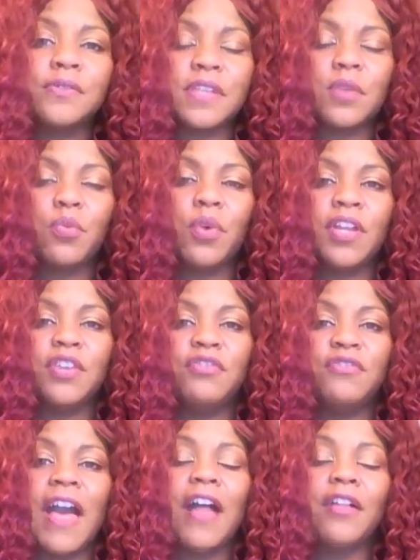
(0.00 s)
and what you
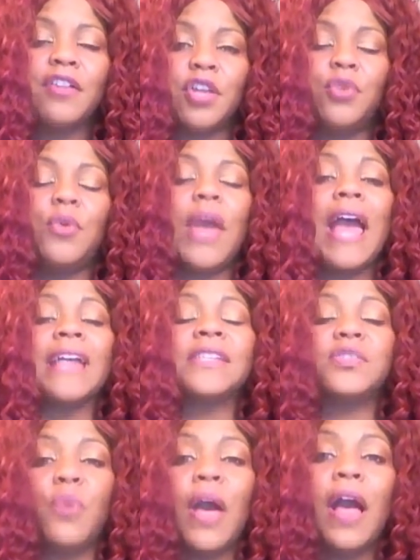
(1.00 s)
value
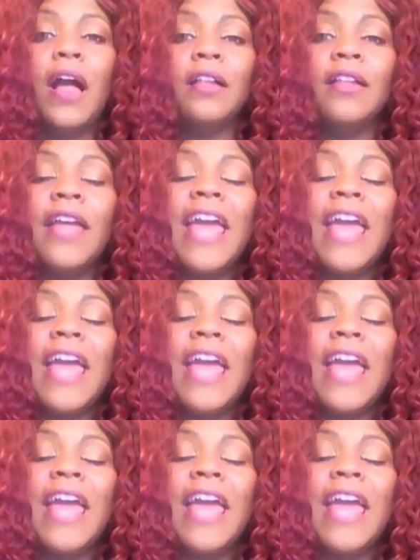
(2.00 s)
as well.